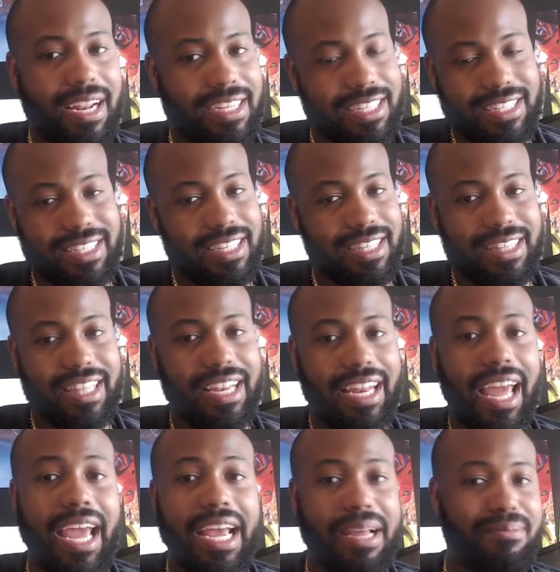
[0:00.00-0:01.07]
Just the
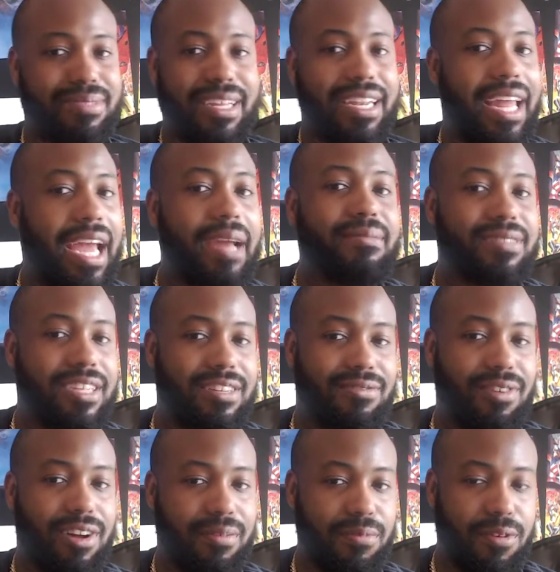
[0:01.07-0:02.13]
names didn't
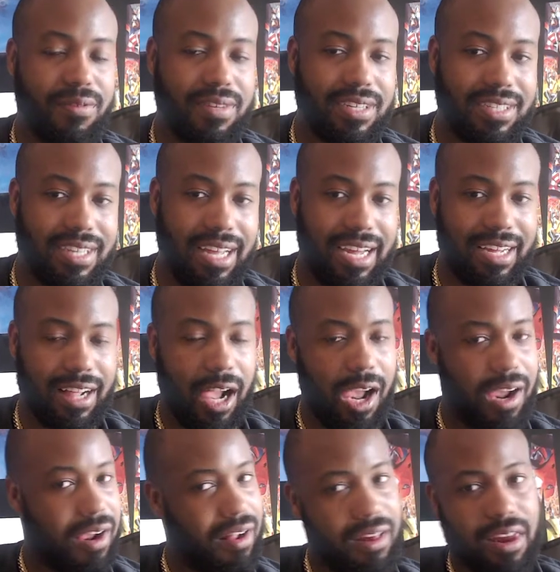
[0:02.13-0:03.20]
draw the movie. It's like,
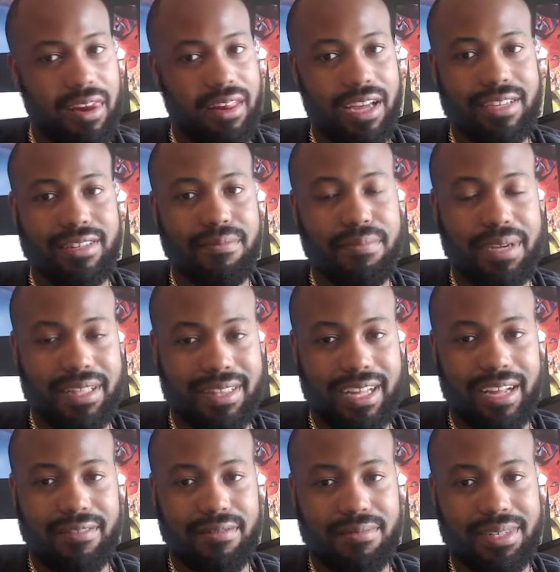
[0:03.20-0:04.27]
that's the big
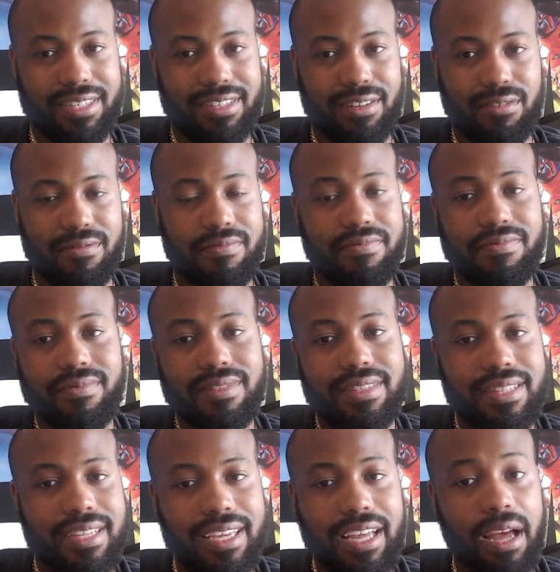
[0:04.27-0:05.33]
thing for me. So,
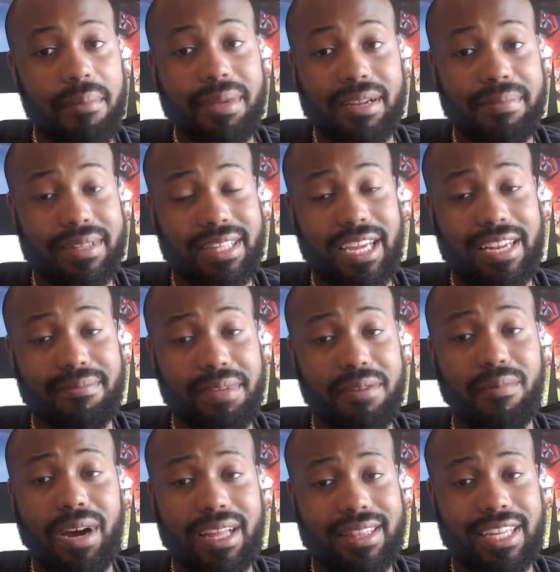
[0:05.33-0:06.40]
the big thing to me
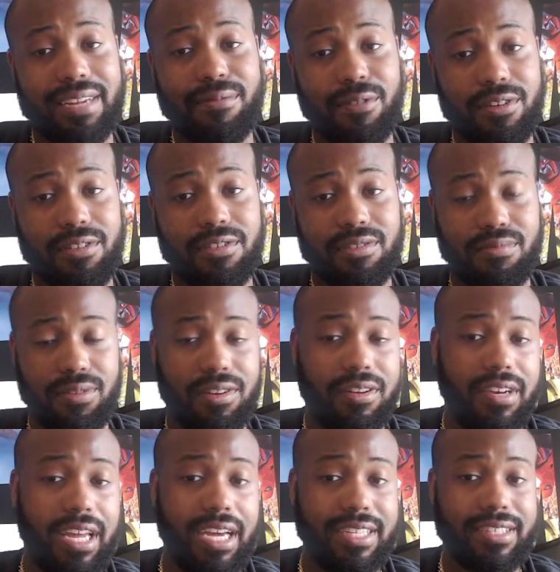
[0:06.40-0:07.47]
why I think the movie do this well.
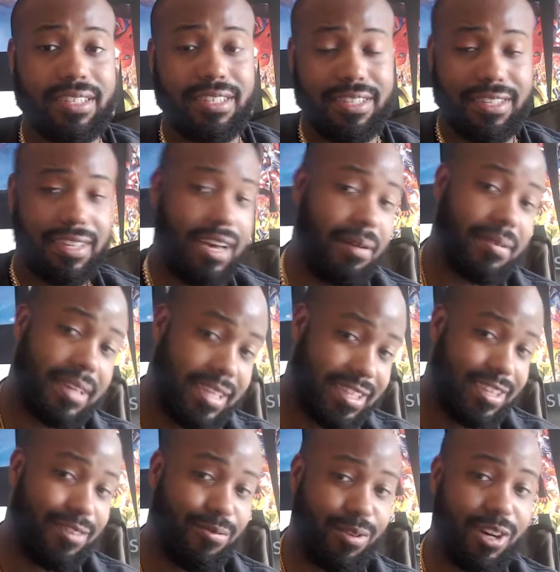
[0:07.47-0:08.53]
Next, I'm gonna get
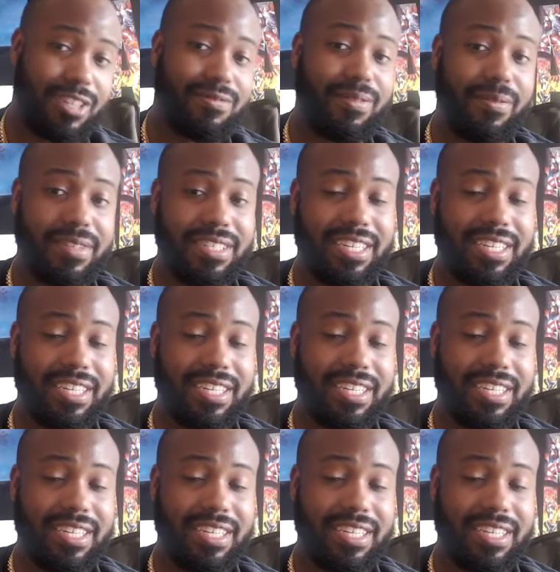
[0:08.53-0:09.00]
into the Will Smith.